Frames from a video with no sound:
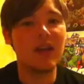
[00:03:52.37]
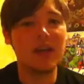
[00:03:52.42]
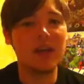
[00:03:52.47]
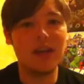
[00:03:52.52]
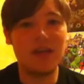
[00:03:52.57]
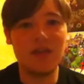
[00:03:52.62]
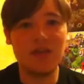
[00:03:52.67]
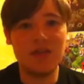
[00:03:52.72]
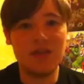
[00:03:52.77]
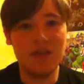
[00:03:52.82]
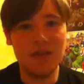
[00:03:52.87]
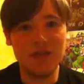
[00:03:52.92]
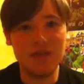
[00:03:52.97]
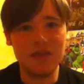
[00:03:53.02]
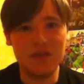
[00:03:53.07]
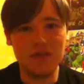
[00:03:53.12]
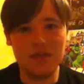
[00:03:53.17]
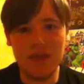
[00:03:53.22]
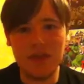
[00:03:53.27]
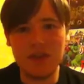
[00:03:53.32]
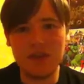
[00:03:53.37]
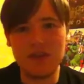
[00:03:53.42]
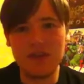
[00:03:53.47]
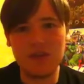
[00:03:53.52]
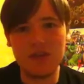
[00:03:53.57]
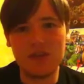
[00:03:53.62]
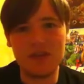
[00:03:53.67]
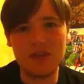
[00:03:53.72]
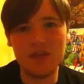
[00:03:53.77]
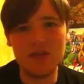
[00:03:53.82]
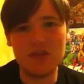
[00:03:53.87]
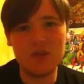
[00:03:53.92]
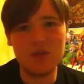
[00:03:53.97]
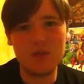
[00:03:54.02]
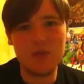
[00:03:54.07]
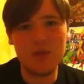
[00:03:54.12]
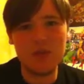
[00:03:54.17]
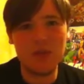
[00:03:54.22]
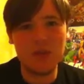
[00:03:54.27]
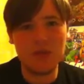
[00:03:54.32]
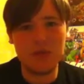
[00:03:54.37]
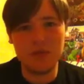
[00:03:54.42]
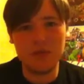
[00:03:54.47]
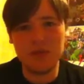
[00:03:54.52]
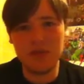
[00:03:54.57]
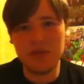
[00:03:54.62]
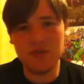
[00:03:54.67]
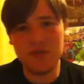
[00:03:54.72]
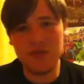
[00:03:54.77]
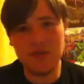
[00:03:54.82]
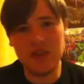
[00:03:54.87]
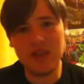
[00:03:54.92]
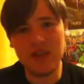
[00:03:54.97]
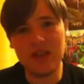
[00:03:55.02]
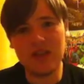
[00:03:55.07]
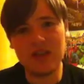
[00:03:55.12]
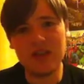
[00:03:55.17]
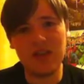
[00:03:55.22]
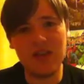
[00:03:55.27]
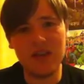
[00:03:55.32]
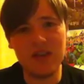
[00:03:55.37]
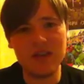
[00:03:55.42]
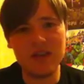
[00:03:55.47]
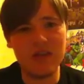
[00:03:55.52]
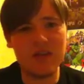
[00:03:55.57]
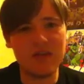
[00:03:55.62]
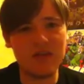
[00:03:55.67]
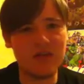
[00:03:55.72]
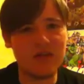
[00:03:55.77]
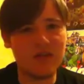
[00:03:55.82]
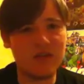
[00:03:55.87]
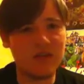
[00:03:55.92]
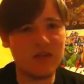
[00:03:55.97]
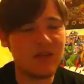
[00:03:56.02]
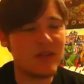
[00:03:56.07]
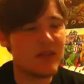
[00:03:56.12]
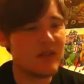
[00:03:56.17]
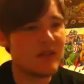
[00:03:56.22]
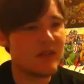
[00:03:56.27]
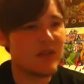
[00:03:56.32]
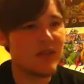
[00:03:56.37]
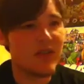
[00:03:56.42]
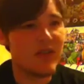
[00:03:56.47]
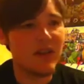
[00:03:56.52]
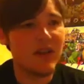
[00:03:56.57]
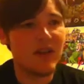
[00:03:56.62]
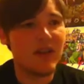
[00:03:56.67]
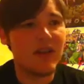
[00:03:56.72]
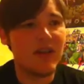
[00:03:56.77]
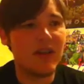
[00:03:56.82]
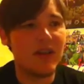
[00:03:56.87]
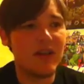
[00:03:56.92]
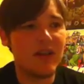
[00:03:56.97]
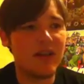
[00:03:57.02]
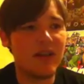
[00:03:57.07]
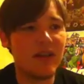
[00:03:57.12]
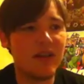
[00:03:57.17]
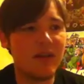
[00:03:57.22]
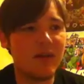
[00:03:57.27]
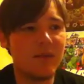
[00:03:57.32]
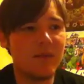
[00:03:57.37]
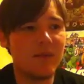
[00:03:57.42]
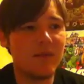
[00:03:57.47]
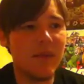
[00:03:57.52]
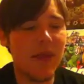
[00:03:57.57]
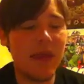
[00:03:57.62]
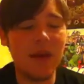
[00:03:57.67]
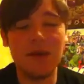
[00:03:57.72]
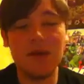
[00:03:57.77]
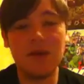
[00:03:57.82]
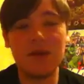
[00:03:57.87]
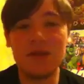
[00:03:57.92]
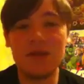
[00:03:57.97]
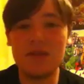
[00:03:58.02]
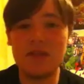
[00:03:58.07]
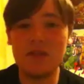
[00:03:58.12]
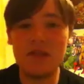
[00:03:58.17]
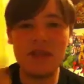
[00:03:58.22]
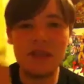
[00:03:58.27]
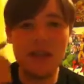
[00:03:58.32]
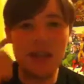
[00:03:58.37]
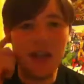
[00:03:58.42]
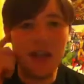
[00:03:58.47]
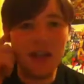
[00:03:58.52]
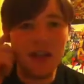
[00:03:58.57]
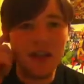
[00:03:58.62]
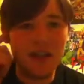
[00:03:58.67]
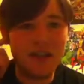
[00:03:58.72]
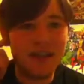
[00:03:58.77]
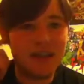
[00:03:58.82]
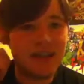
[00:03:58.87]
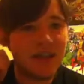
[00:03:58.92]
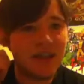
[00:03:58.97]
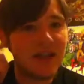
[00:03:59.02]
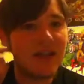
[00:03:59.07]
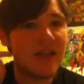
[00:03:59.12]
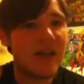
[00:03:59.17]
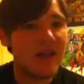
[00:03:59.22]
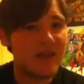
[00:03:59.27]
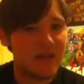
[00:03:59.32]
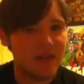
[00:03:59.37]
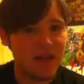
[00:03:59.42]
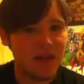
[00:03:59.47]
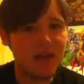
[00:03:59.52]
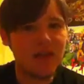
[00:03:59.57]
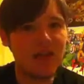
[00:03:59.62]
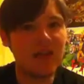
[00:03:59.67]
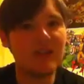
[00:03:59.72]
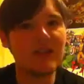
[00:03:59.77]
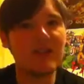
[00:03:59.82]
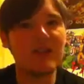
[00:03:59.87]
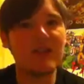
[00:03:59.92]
get revenge for Rachel and to become something entirely different. Anyway, this is set, yeah, let's just say after the events